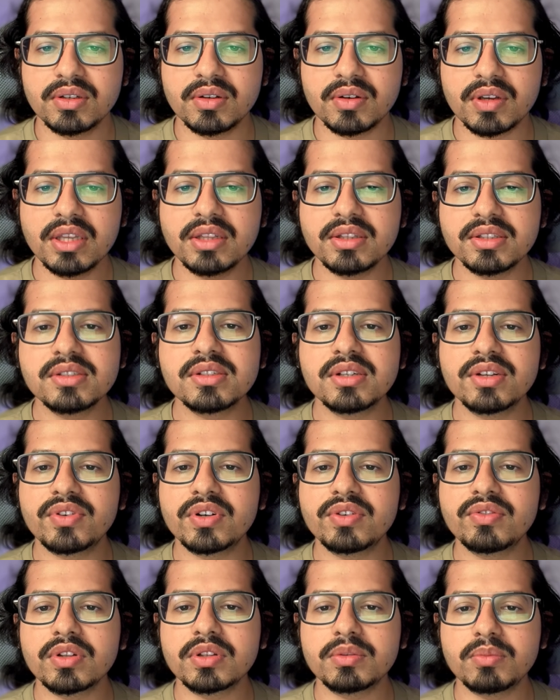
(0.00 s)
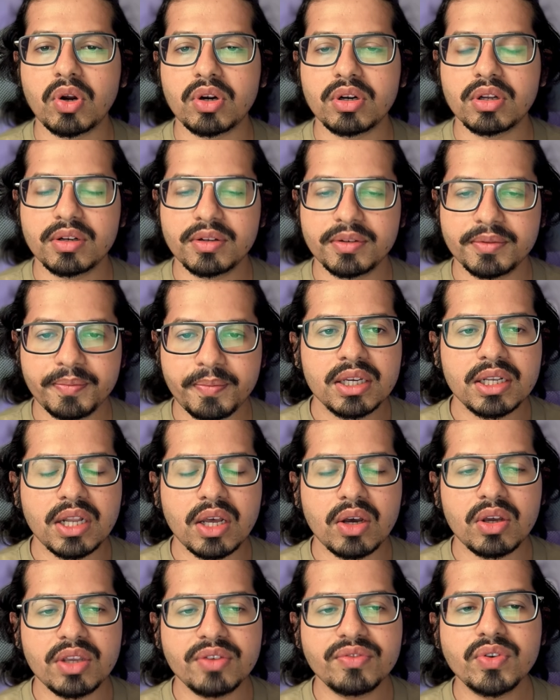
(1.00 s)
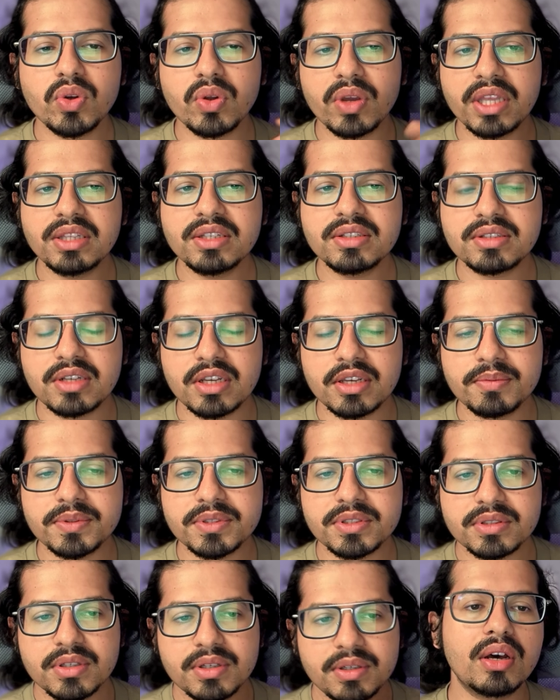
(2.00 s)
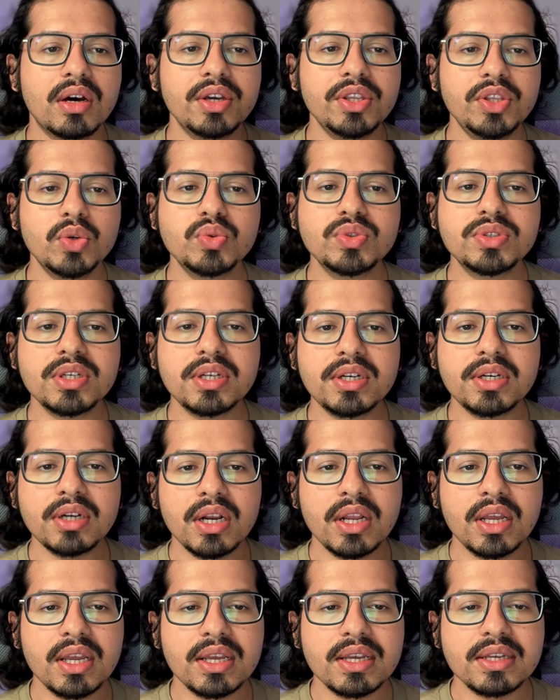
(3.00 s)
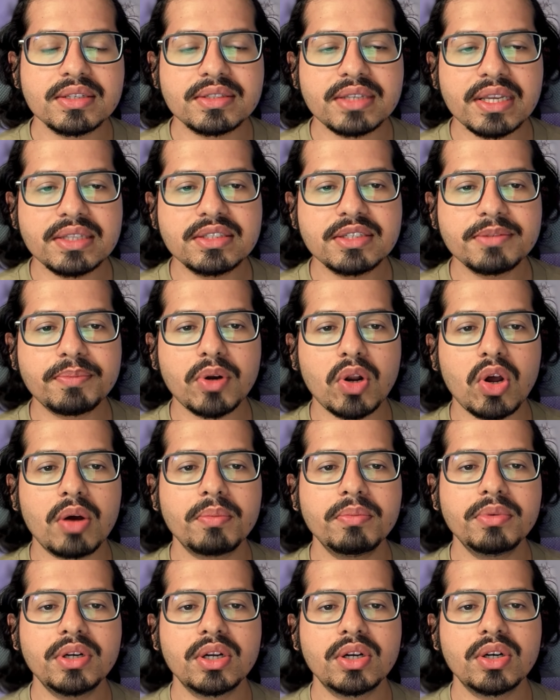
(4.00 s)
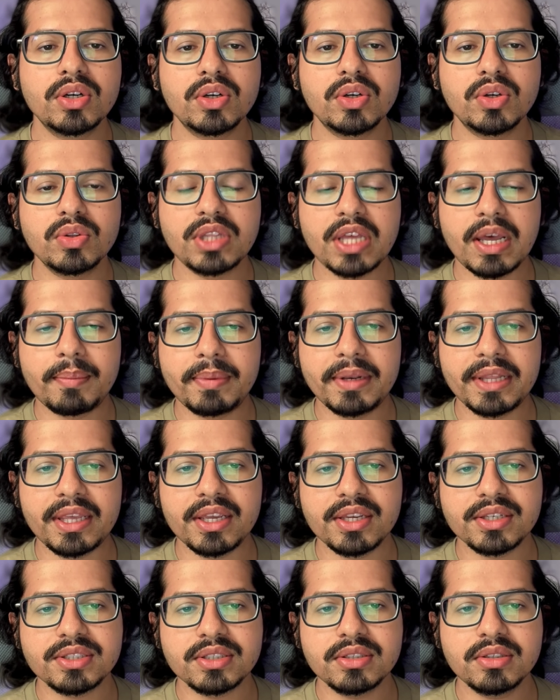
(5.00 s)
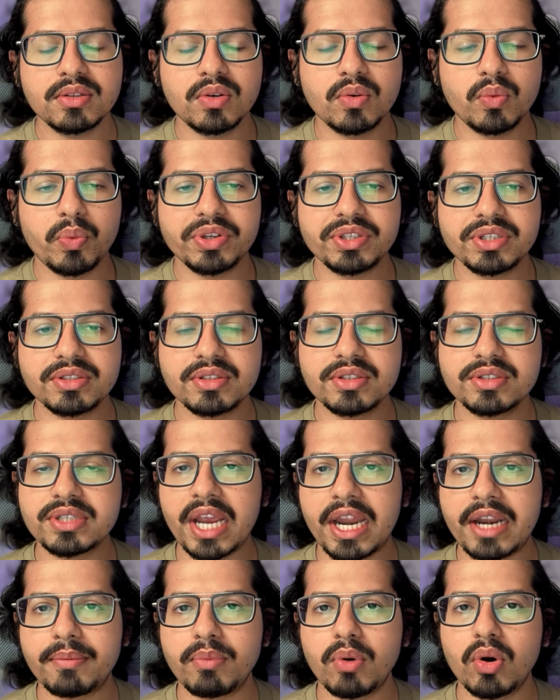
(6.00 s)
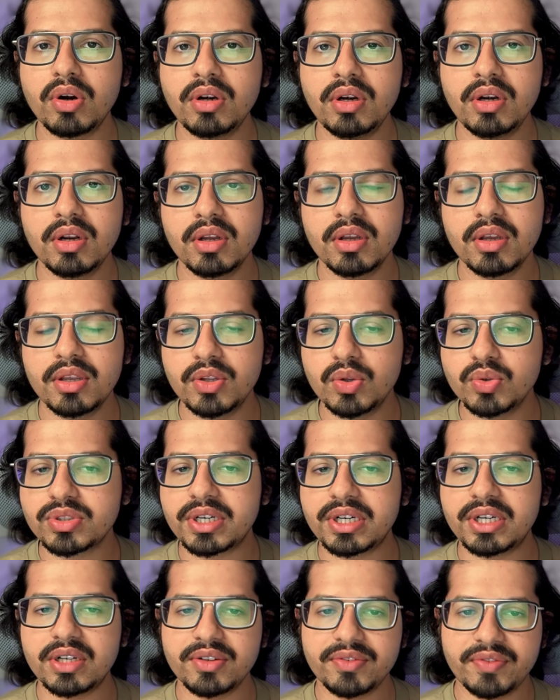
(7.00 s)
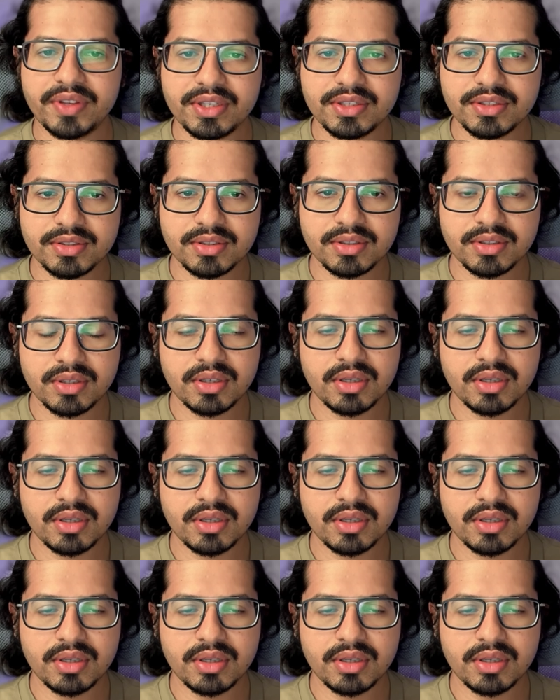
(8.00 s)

Okay, this is different from the model. Now, if you look at the steps, a user sends a prompt to the application, which is the chatbot user interface.